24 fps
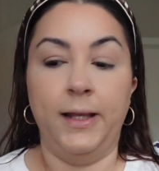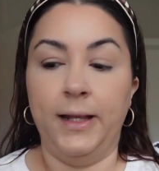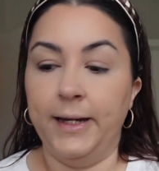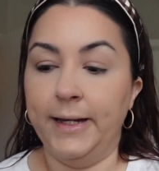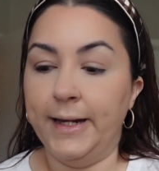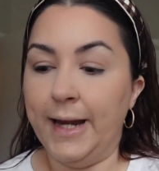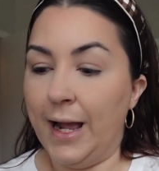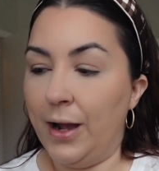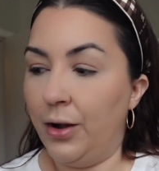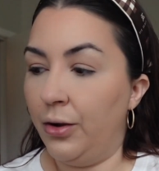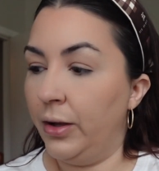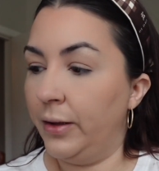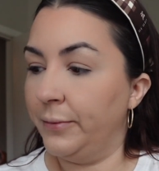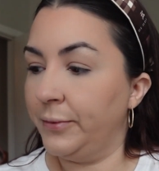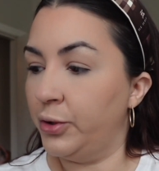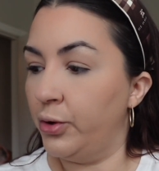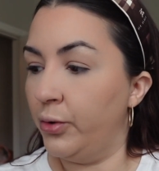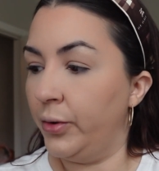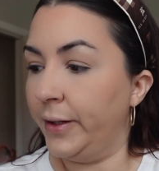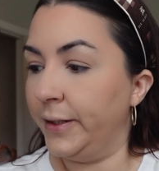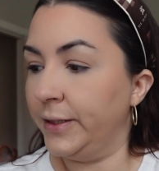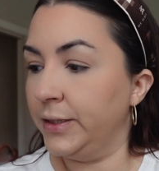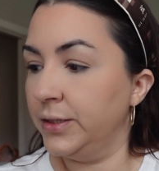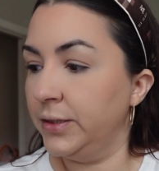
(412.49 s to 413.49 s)
Now I'm
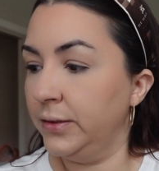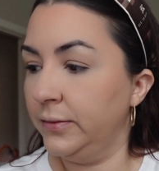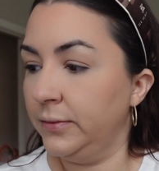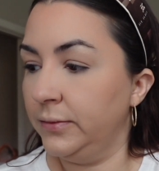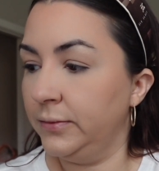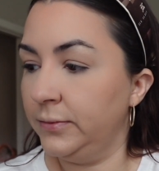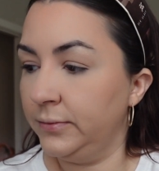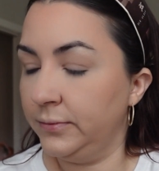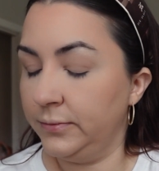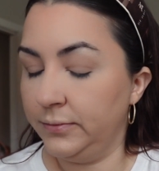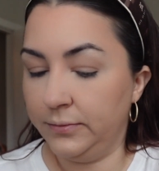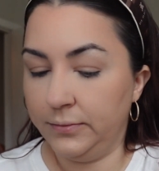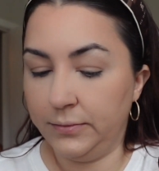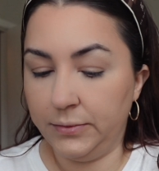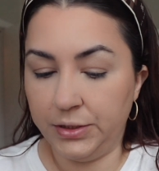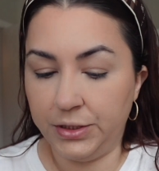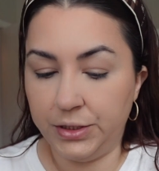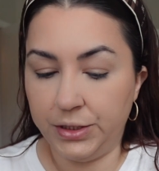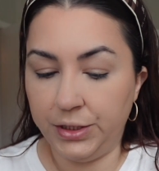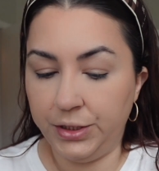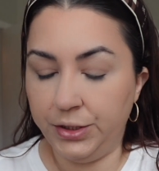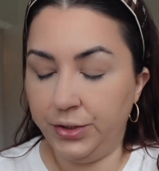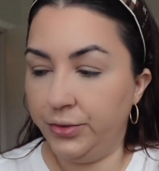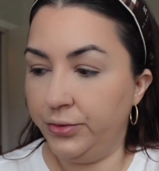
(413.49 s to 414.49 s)
going
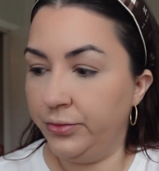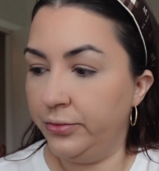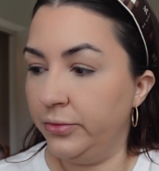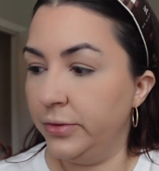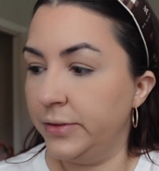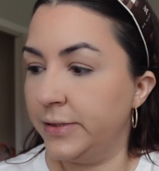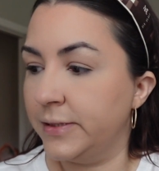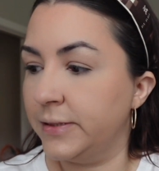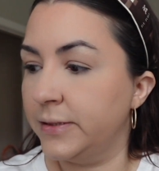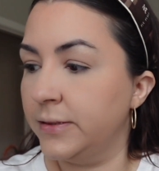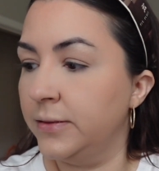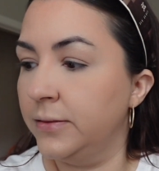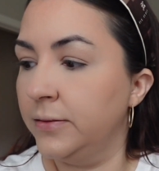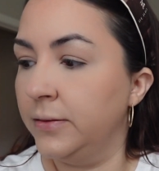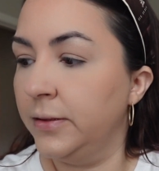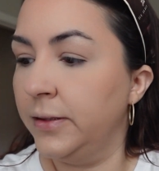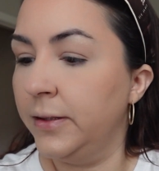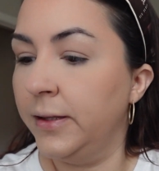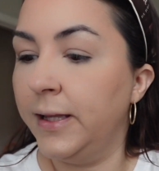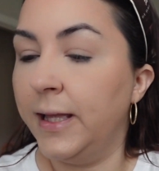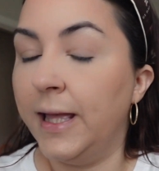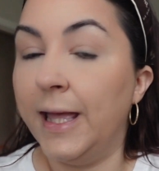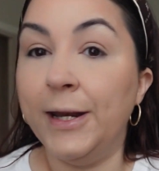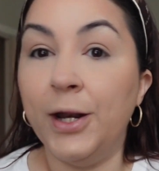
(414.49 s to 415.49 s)
to use
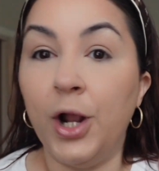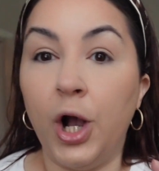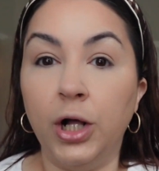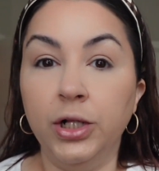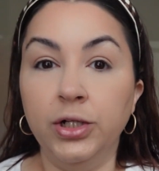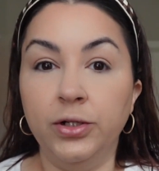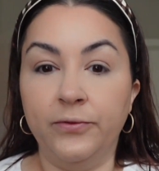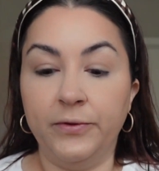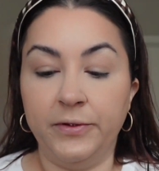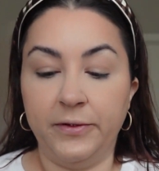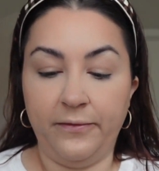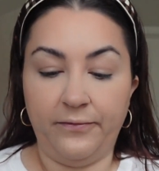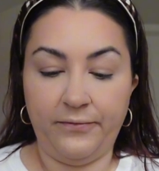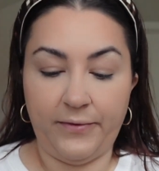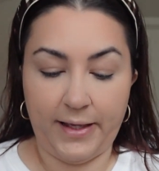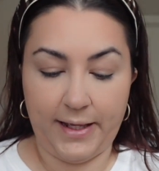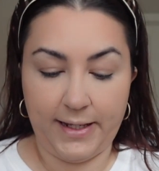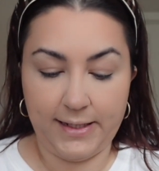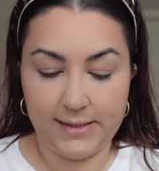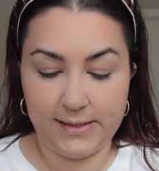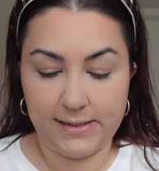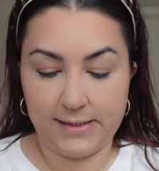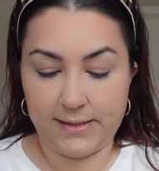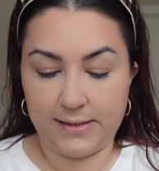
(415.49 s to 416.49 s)
an all over the
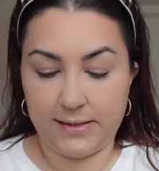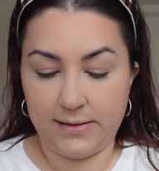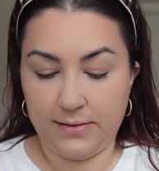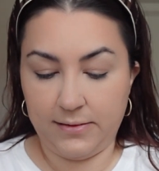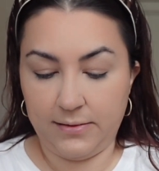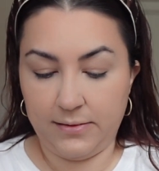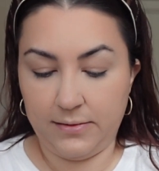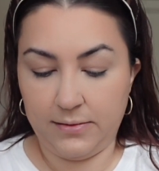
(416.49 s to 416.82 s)
face